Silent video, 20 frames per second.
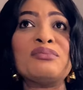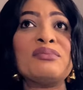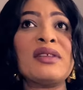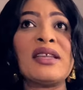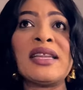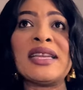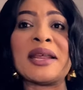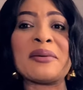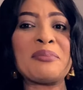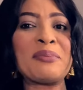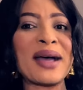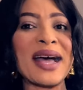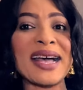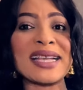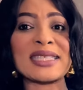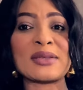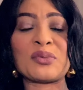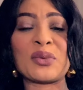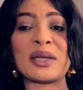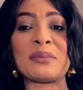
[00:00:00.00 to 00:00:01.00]
in the
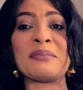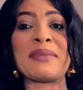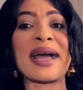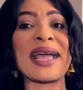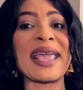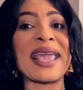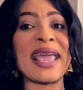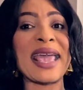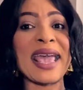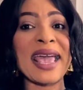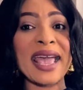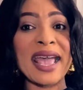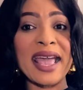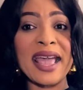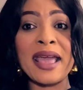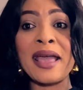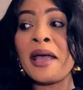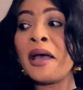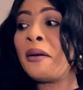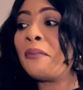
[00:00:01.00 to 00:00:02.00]
past with my
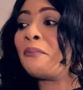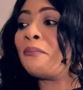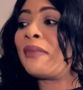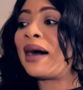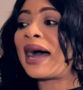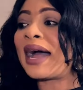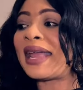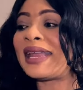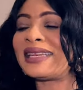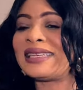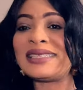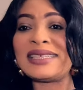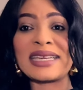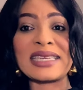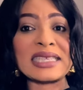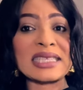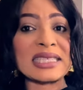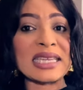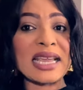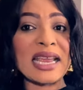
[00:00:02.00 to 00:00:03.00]
hair, my
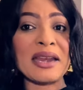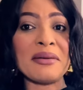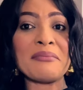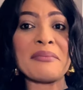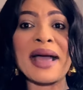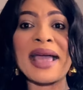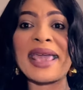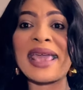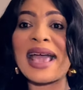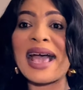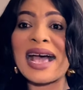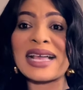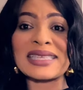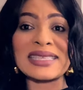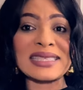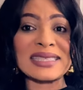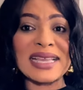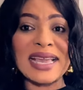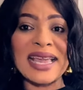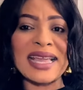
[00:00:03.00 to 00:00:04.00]
diction, my
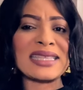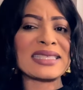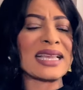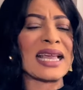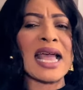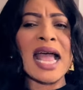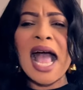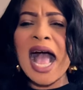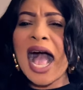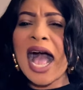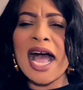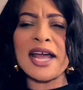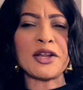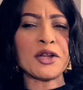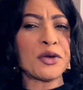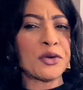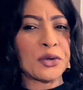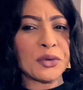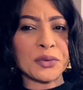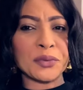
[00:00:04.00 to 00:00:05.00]
accent. I
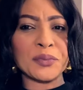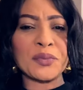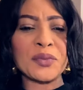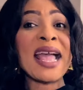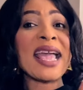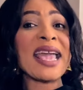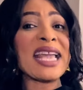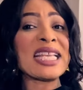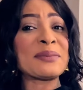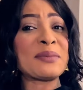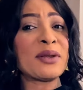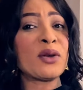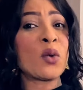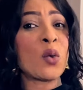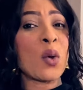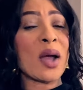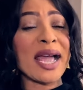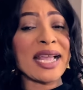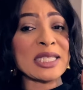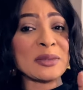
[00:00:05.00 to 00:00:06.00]
don't know, it's been
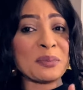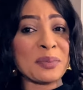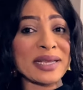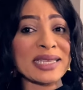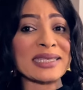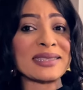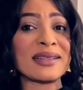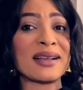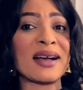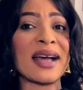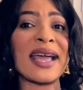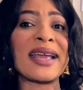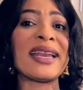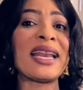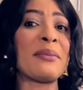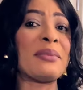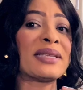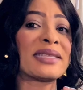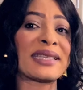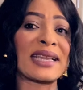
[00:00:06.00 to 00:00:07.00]
quite personal. And
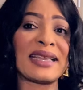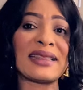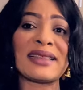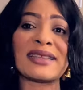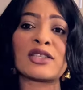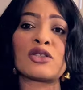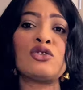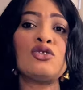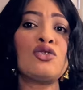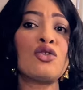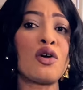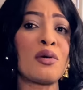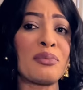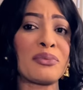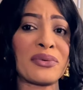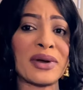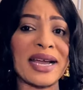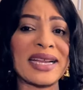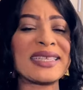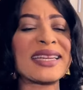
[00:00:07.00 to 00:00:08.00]
let me say this, no
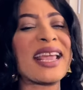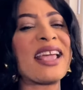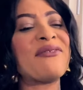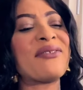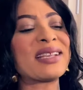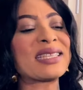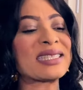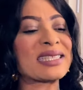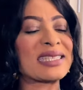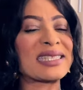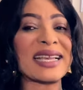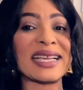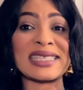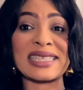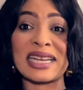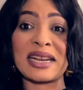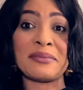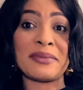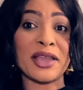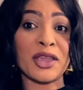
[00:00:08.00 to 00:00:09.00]
brand ever since I
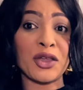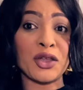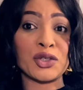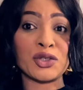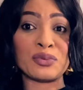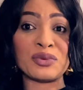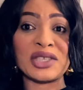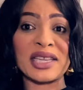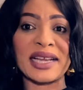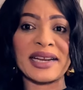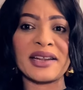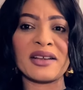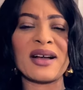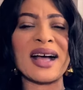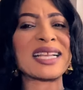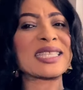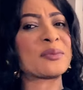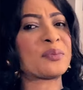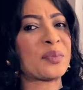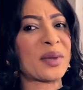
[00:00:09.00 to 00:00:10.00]
started my YouTube channel
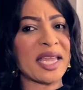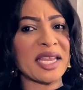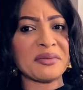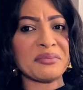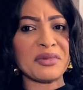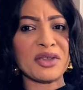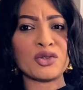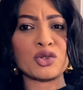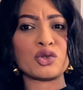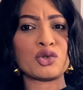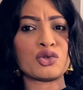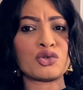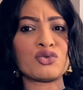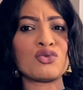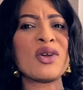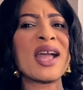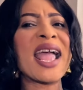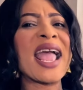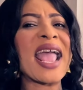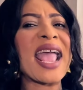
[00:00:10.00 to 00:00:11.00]
has paid me to
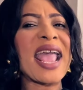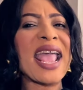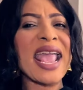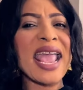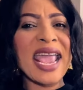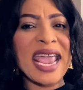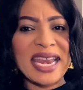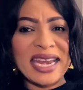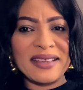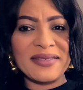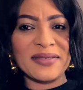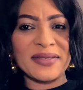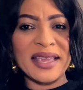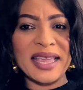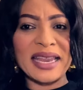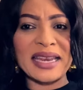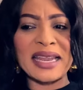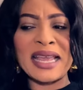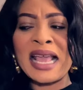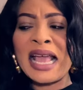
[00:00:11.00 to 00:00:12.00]
do
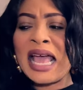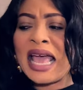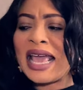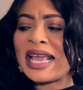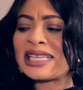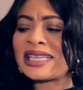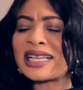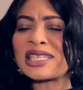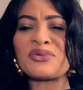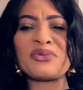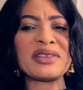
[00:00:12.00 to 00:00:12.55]
anything. It just